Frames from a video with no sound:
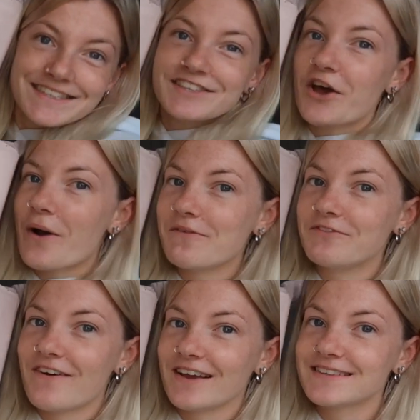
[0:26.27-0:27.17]
So
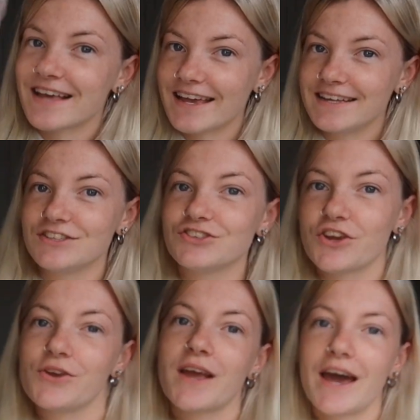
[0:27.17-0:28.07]
I'm very excited to
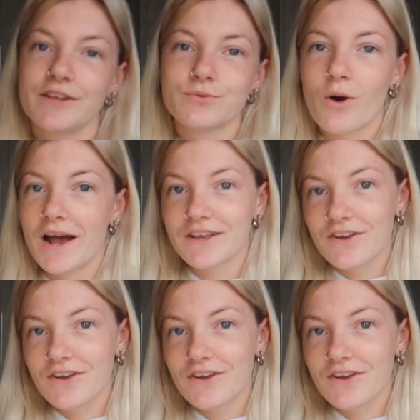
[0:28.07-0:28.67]
show you guys what I